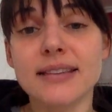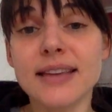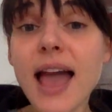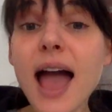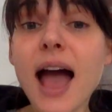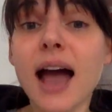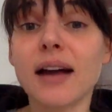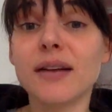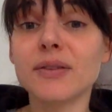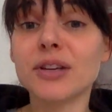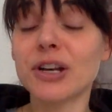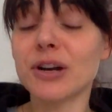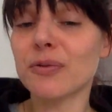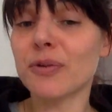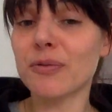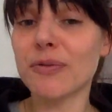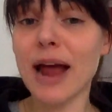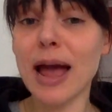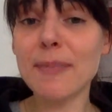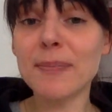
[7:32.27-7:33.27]
yeah,
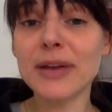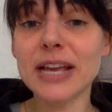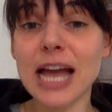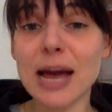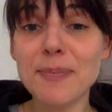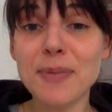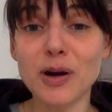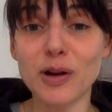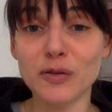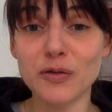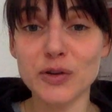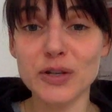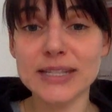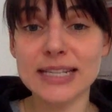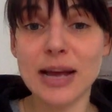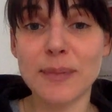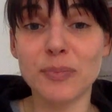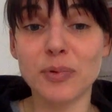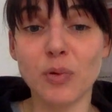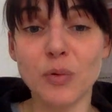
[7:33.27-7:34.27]
we're wrapping up our
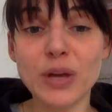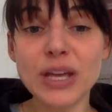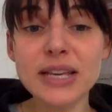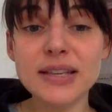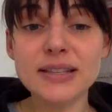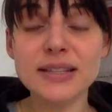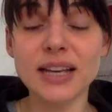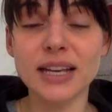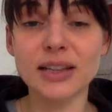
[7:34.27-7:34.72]
first couple of weeks.